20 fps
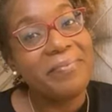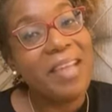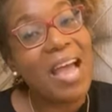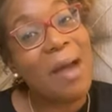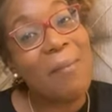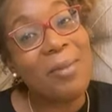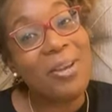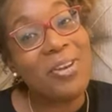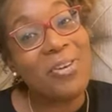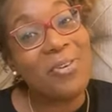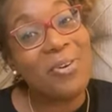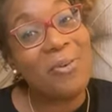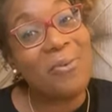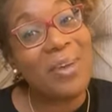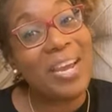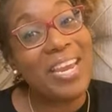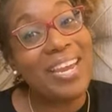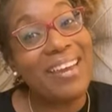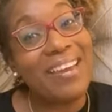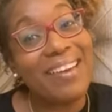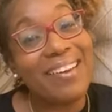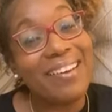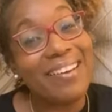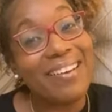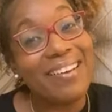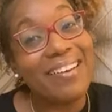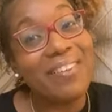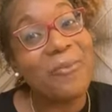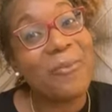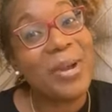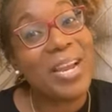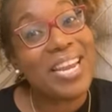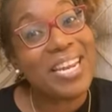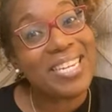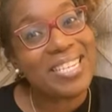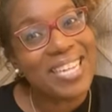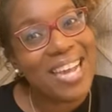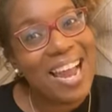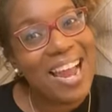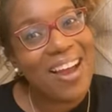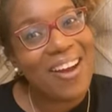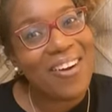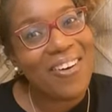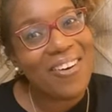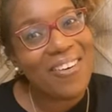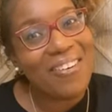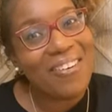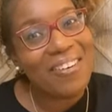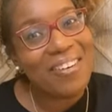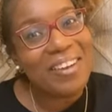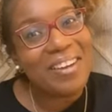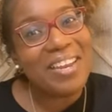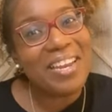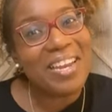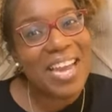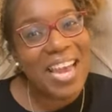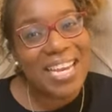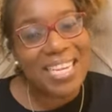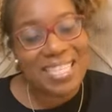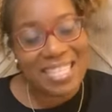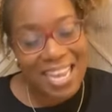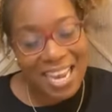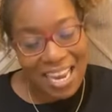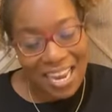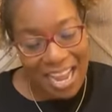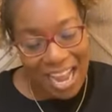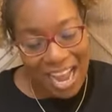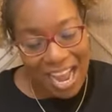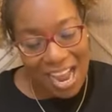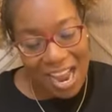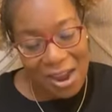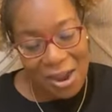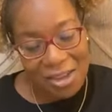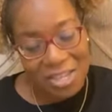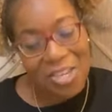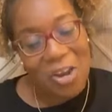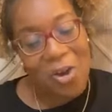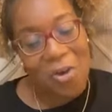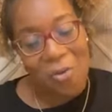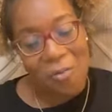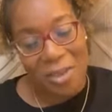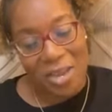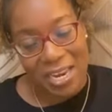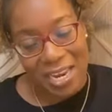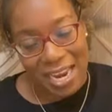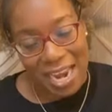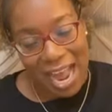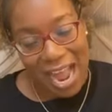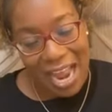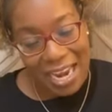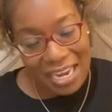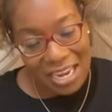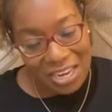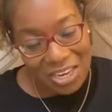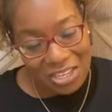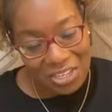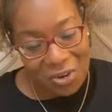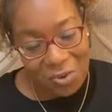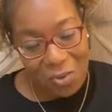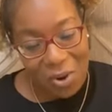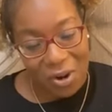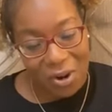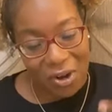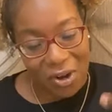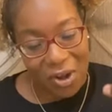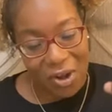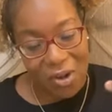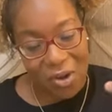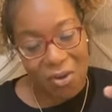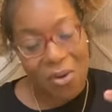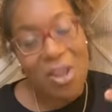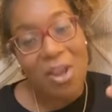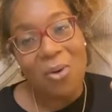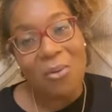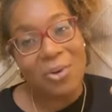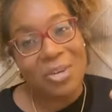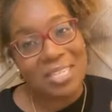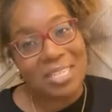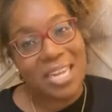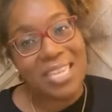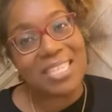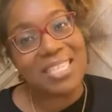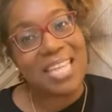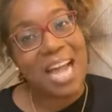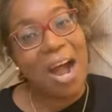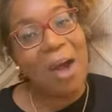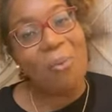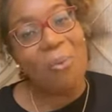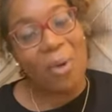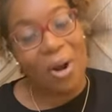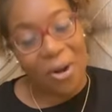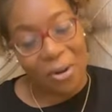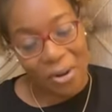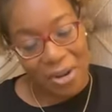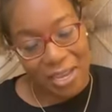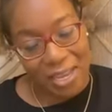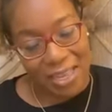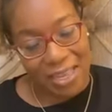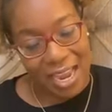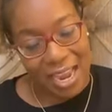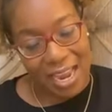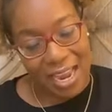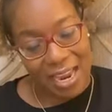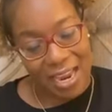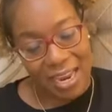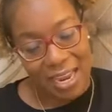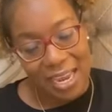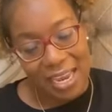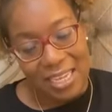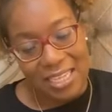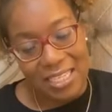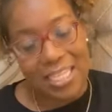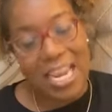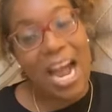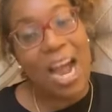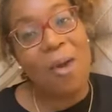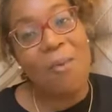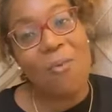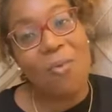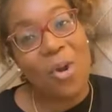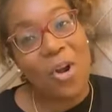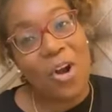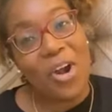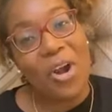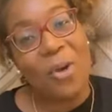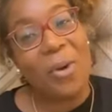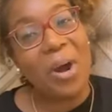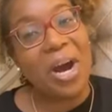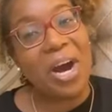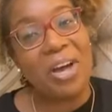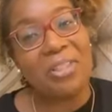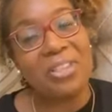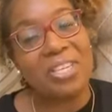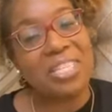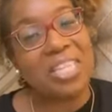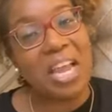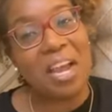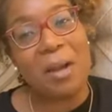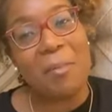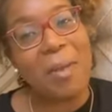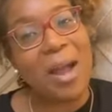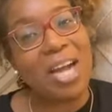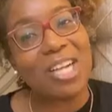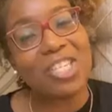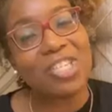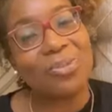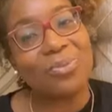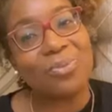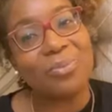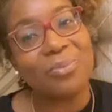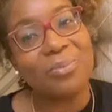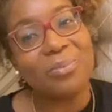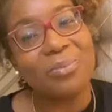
I'm going to do it when? When is now. The next thing God told me that I needed to work on was that stop worrying thing. Stop worrying what others think about you.